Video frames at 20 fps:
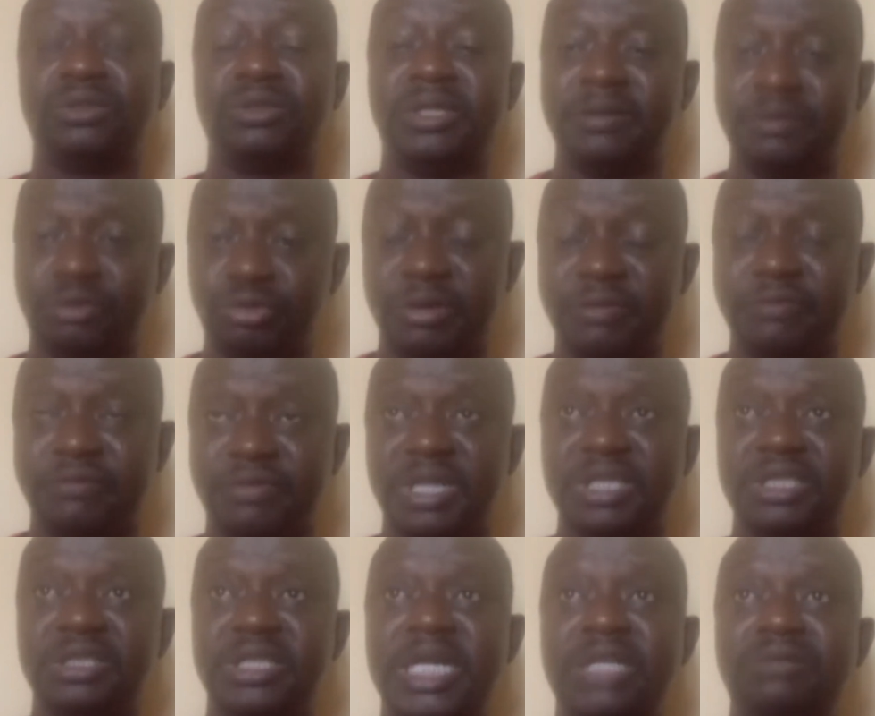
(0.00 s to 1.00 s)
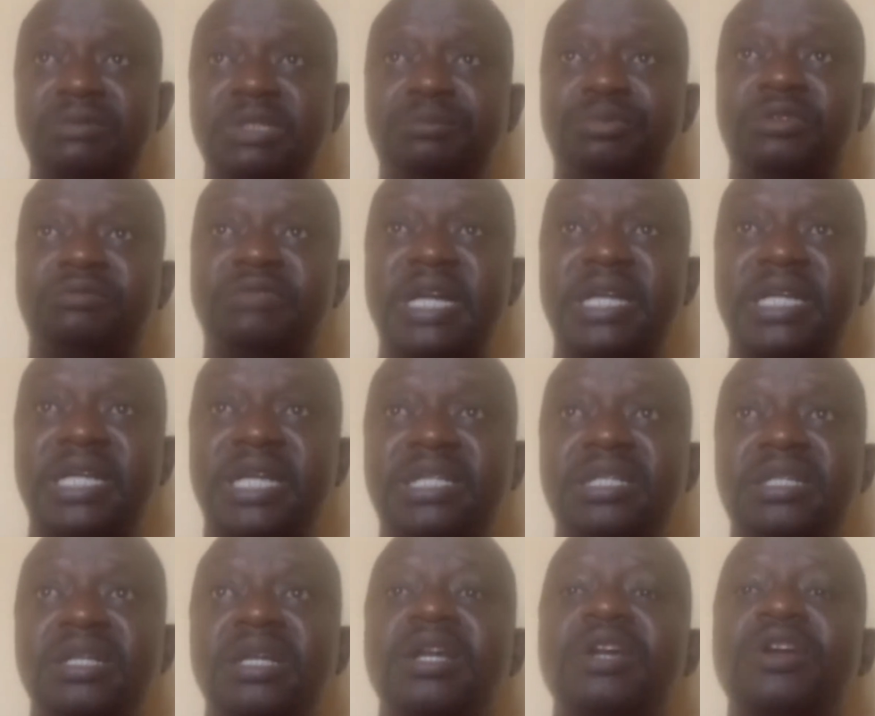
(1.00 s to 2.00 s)
to a French graduate,
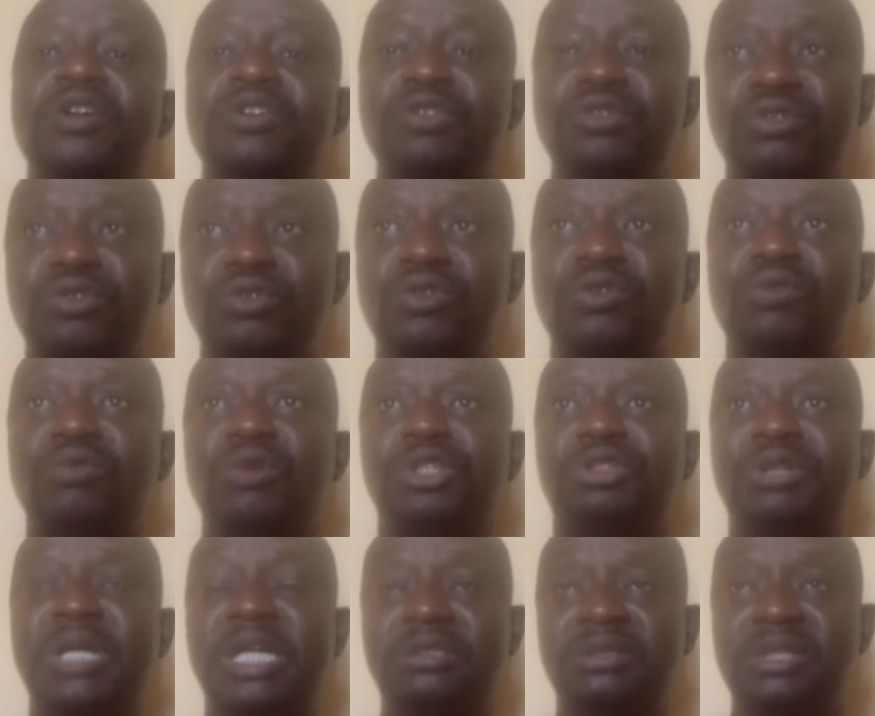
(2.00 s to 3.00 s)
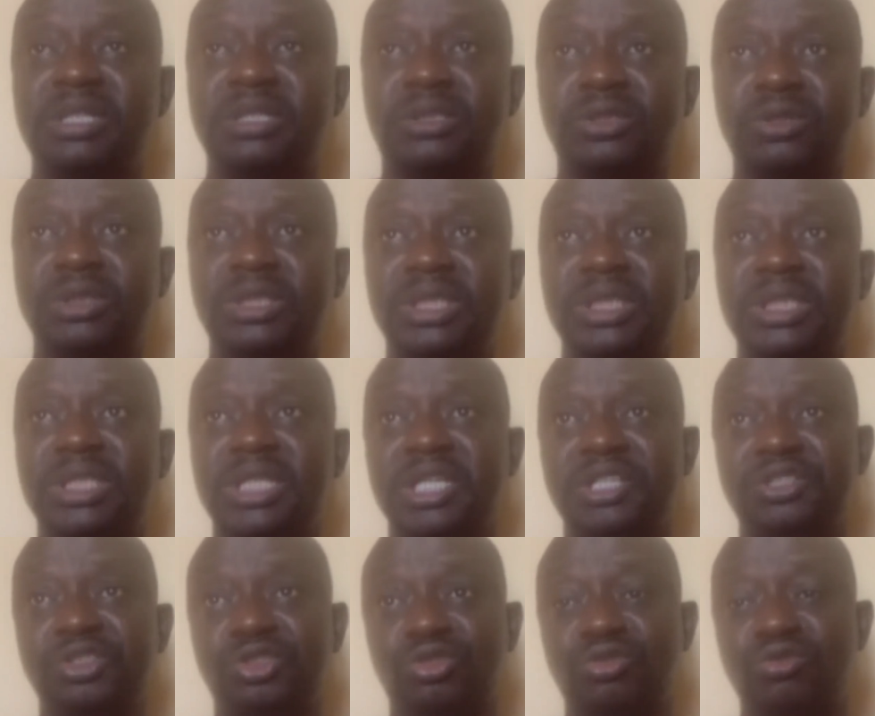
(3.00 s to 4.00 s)
provided you know what you actually studied
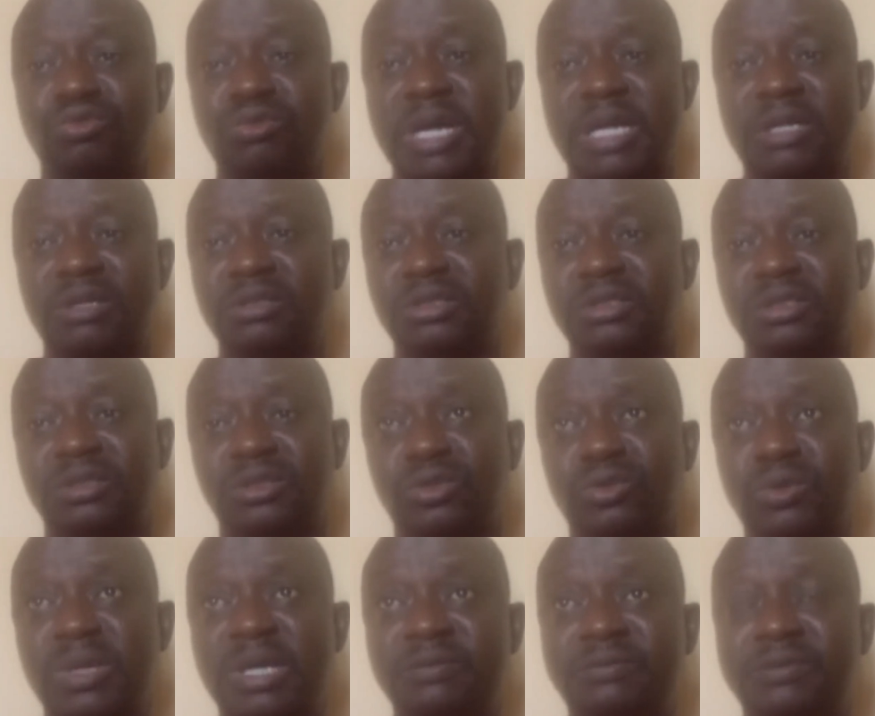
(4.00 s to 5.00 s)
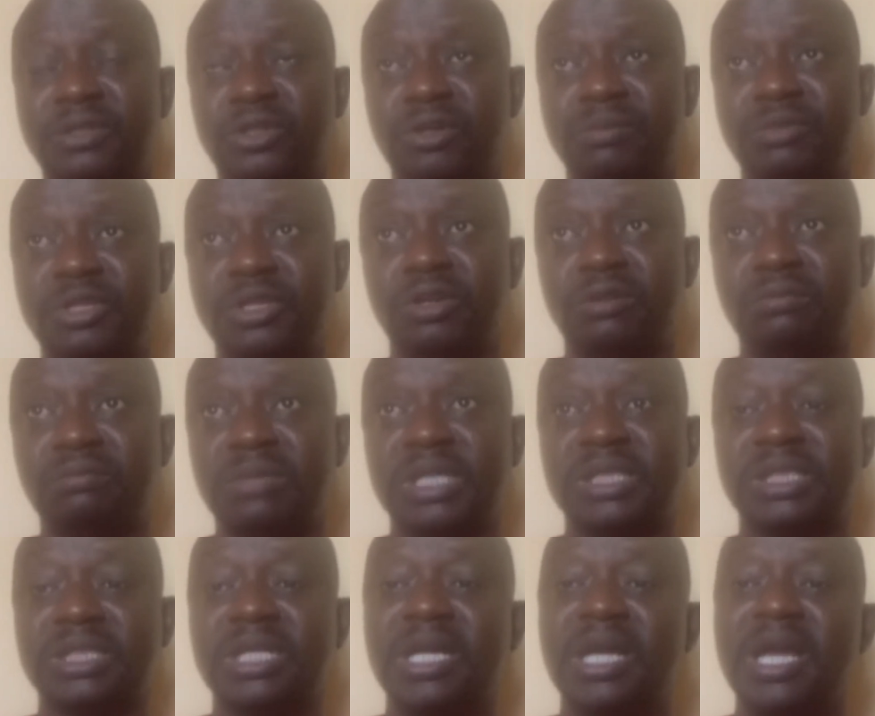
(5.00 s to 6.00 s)
in school and not just to go and fill up the
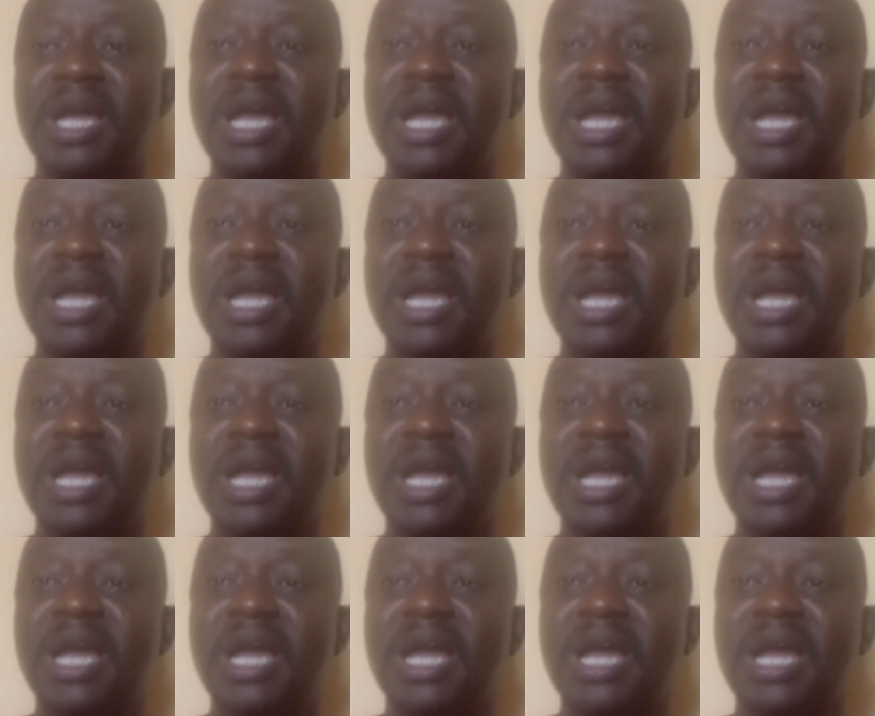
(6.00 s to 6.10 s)
numbers.